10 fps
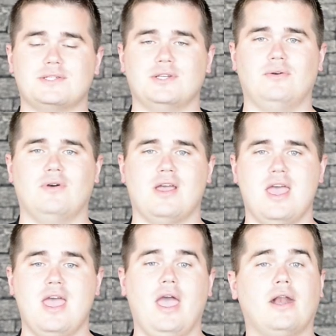so,
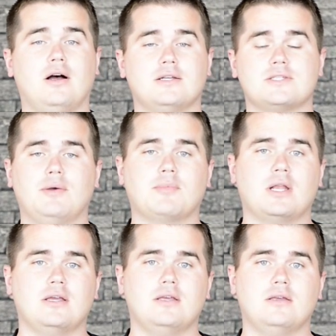and also I'm
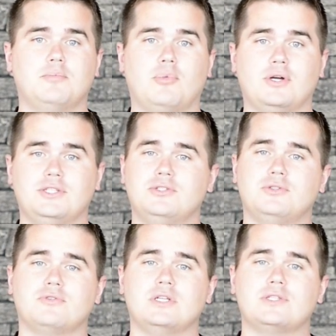going to point you
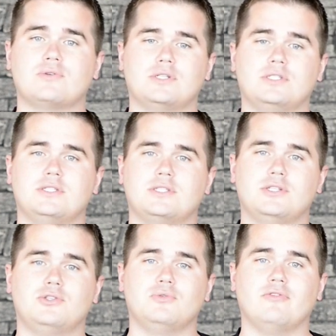to resources
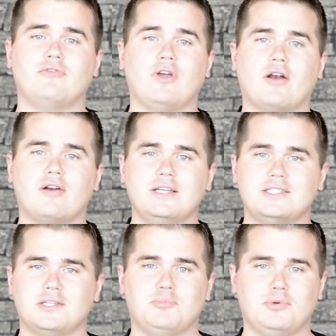to do a very
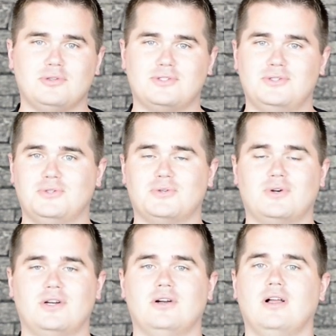simple
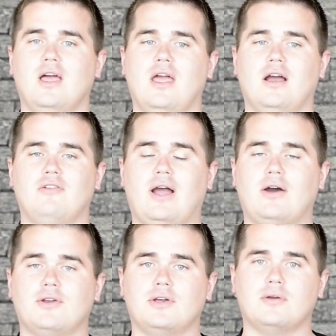tutorial of
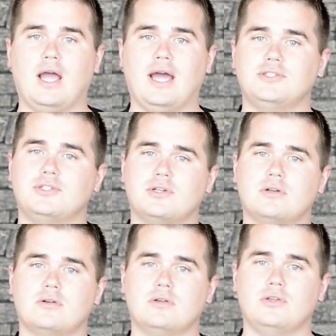how to add
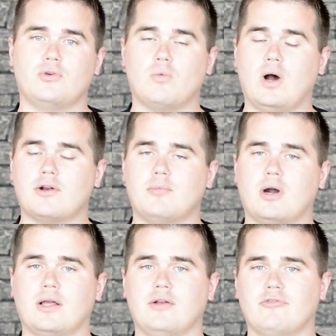your
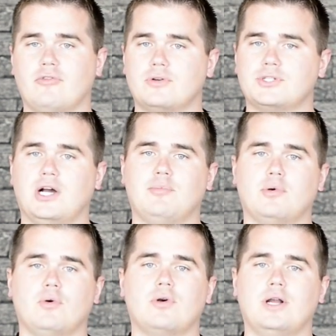watermark in Photoshop
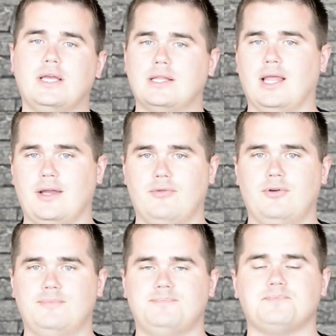or in
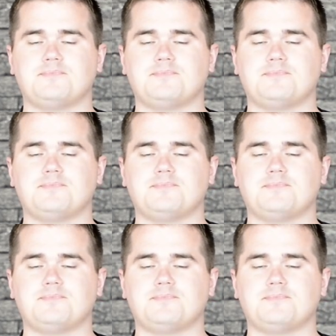Lightroom.